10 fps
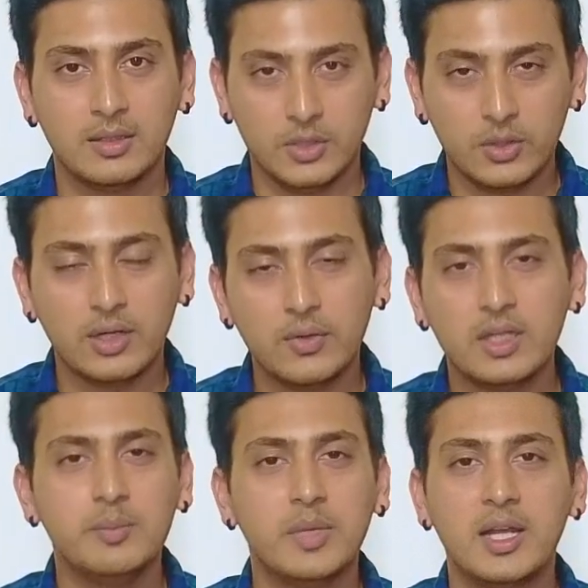You can
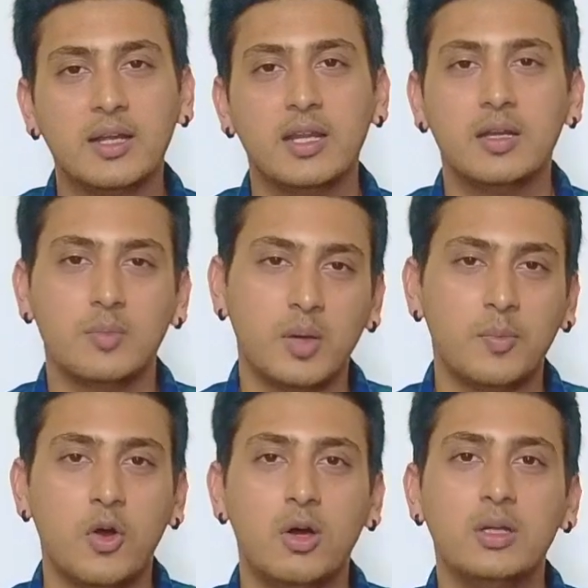really meditate
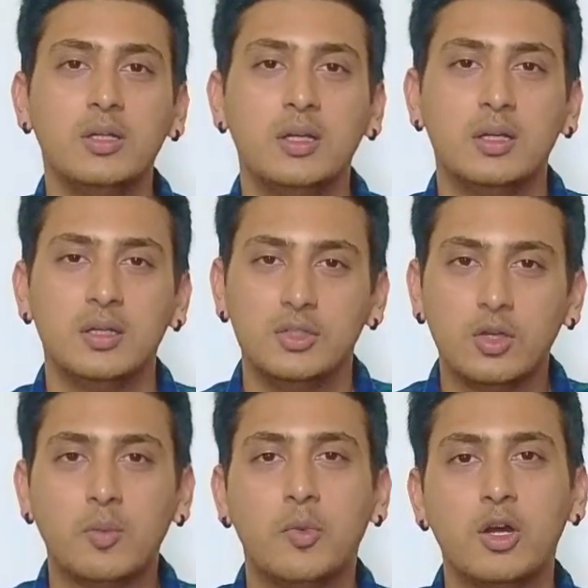upon
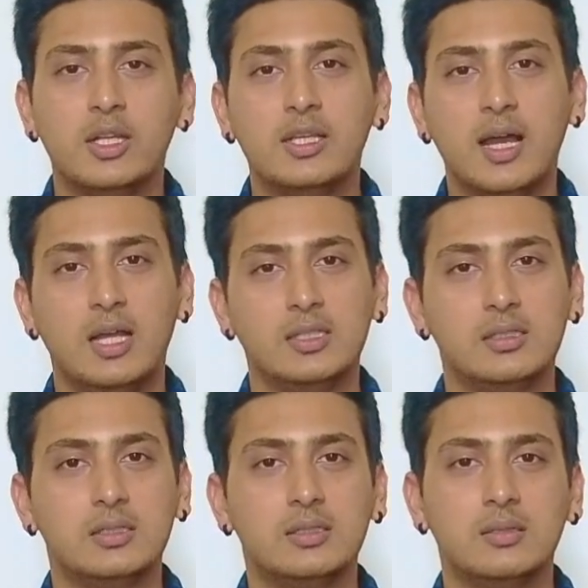your body
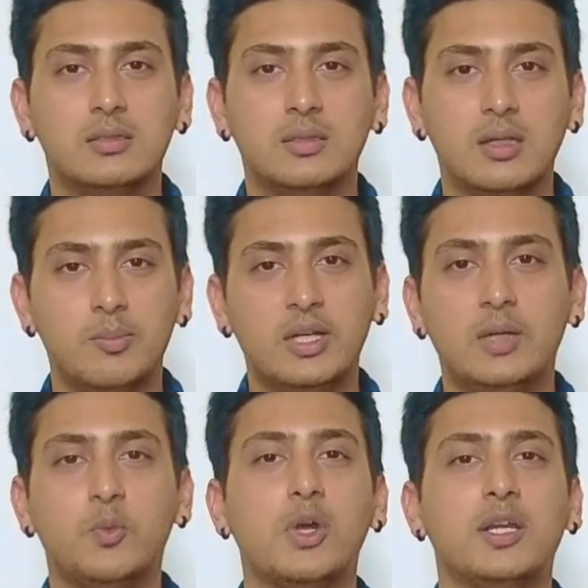as
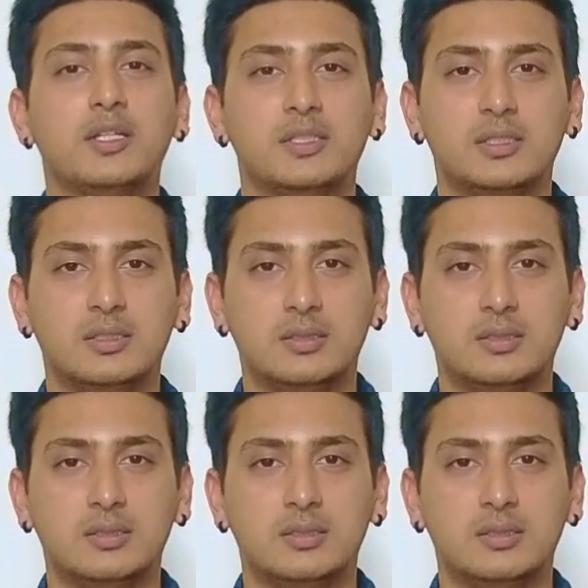complete voidness.